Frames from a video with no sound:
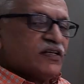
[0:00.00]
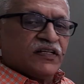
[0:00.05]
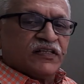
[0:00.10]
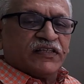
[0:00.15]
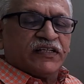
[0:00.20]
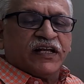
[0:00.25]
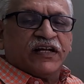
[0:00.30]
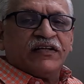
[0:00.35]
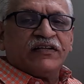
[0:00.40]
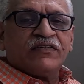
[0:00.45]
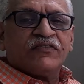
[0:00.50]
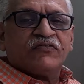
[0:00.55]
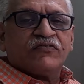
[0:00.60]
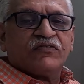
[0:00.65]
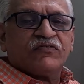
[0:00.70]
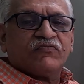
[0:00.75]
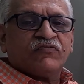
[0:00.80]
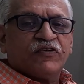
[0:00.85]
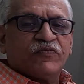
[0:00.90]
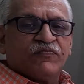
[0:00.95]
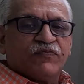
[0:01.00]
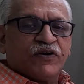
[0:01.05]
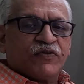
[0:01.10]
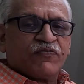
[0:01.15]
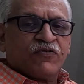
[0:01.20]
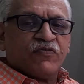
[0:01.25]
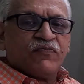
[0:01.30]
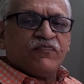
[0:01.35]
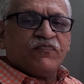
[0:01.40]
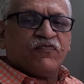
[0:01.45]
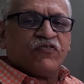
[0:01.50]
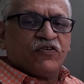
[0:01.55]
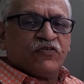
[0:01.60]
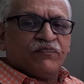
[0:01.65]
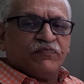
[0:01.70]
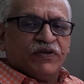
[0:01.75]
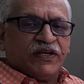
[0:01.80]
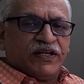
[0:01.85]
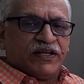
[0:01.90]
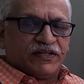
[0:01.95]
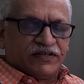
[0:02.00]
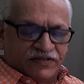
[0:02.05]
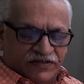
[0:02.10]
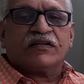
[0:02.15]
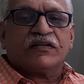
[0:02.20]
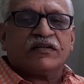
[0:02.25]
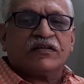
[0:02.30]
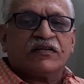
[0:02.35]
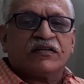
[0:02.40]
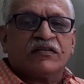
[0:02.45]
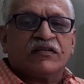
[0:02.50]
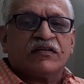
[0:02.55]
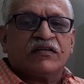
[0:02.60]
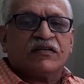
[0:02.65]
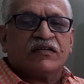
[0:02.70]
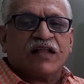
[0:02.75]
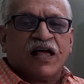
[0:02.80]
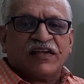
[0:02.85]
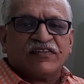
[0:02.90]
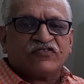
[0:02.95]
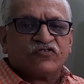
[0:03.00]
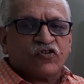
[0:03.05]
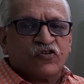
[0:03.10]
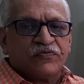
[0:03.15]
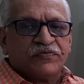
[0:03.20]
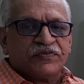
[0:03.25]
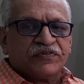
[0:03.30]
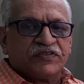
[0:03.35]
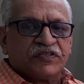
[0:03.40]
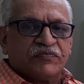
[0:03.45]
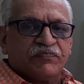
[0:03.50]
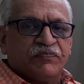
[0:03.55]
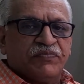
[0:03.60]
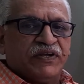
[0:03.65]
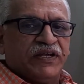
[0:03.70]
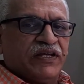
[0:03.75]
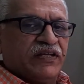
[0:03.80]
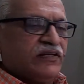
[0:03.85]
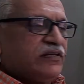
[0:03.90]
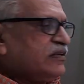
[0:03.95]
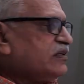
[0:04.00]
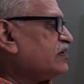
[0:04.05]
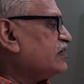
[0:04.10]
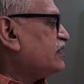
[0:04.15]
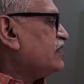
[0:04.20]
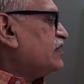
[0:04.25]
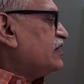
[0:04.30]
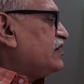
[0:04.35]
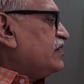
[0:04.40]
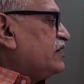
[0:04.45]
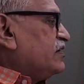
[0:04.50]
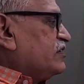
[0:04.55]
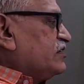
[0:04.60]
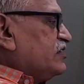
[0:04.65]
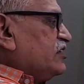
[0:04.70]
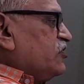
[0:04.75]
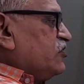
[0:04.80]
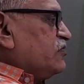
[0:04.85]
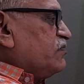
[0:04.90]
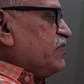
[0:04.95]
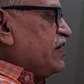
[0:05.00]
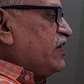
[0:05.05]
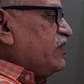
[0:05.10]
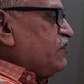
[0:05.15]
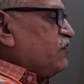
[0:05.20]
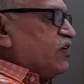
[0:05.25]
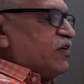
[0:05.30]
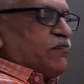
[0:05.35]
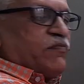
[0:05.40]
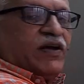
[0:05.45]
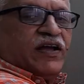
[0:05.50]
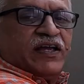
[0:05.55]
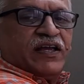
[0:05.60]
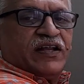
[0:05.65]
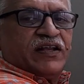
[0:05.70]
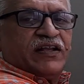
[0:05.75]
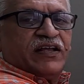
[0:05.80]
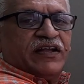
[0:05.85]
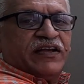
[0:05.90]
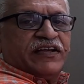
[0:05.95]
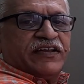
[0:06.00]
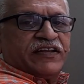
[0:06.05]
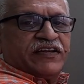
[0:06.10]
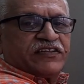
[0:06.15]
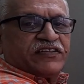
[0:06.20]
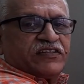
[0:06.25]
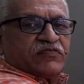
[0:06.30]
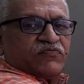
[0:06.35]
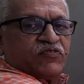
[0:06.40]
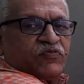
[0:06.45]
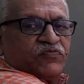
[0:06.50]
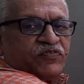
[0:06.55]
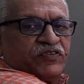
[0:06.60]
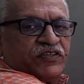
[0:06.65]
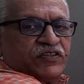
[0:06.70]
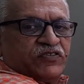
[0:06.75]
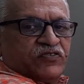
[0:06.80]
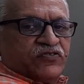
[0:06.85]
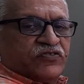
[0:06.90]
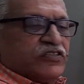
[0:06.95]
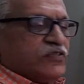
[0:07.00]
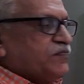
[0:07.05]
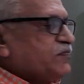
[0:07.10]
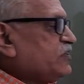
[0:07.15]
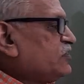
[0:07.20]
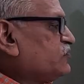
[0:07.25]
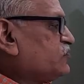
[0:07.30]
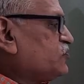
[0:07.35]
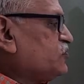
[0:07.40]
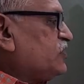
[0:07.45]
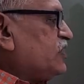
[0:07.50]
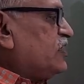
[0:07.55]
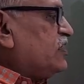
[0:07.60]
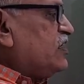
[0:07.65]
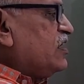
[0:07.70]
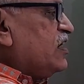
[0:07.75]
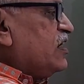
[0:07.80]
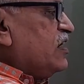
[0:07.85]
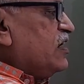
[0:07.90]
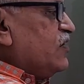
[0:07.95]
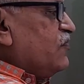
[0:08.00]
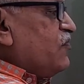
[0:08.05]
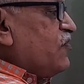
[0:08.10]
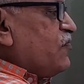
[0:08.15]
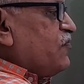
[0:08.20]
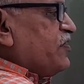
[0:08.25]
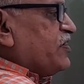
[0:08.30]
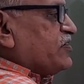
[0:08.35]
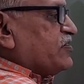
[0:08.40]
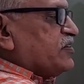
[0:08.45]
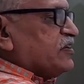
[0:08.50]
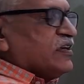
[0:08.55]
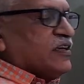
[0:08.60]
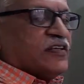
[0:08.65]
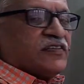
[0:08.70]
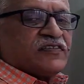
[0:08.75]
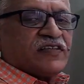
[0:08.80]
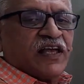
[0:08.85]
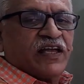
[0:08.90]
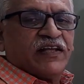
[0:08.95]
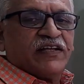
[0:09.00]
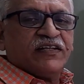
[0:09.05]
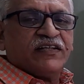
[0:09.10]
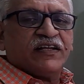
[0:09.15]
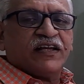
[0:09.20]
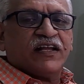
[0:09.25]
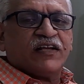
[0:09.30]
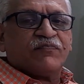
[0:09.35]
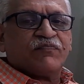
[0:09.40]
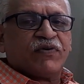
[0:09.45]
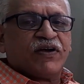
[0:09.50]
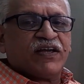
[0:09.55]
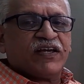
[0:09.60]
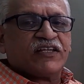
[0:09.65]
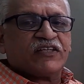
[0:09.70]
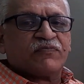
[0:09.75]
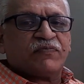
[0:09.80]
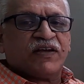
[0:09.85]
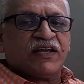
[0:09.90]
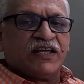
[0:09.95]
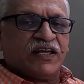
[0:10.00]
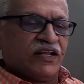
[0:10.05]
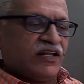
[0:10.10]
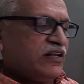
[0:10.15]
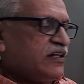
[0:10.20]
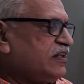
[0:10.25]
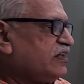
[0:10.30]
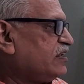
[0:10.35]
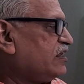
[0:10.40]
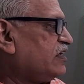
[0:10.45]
Then we perform for Bn. Last coefficient Bn is given by 1 by L integration from C to C plus 2L f of x sin n pi x by L